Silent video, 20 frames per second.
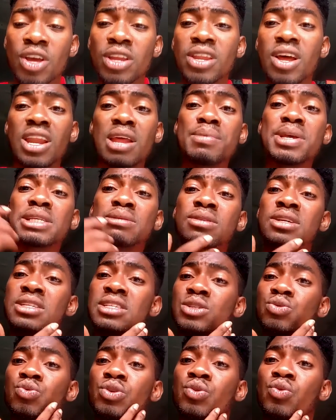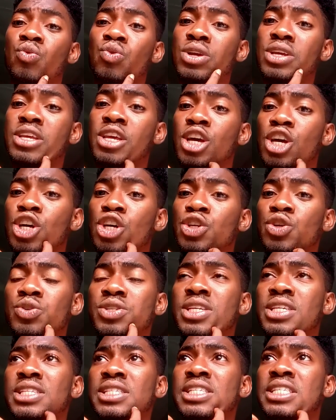Now let me explain this real quick
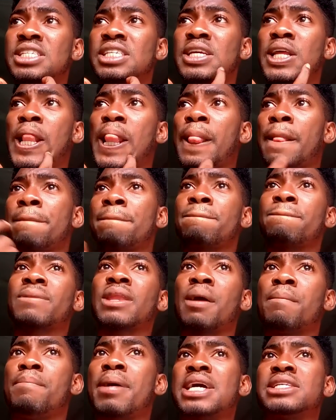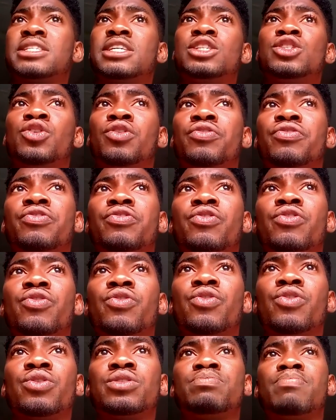using the passage
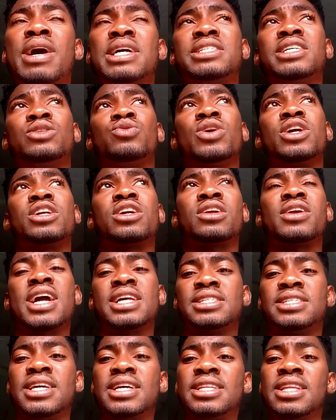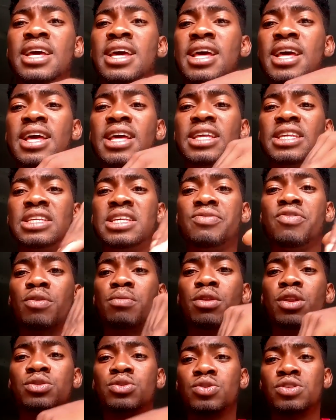where Christ said, give what
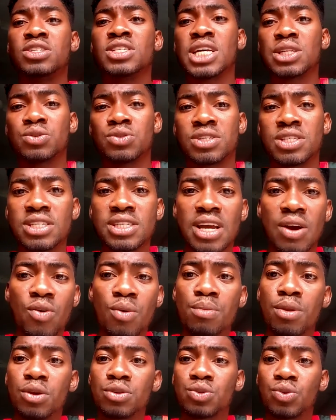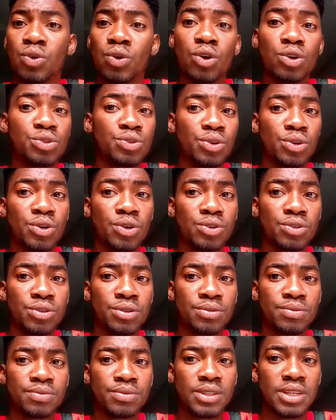belongs to Caesar and what belongs to God to God.
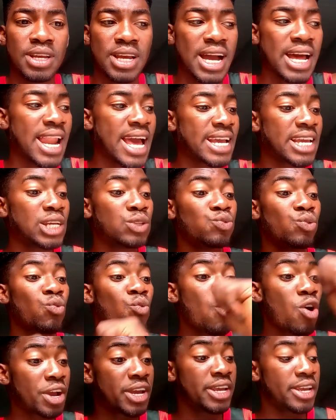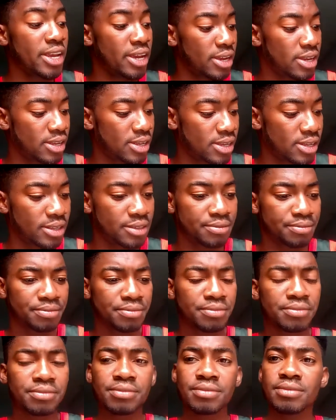I like it will work here.
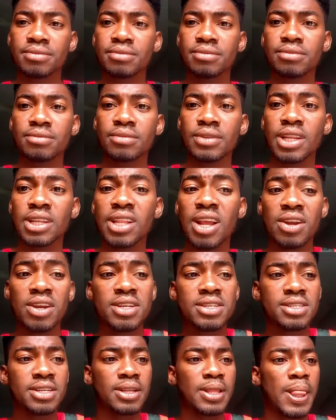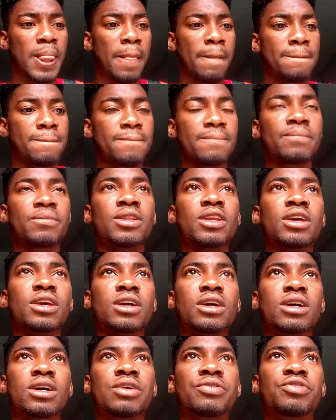Now listen.
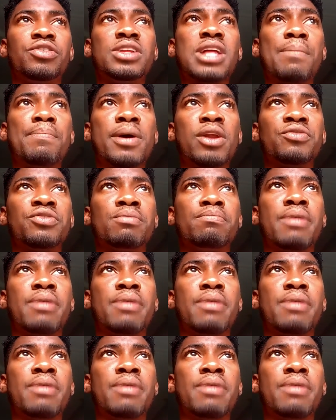If you read that part of the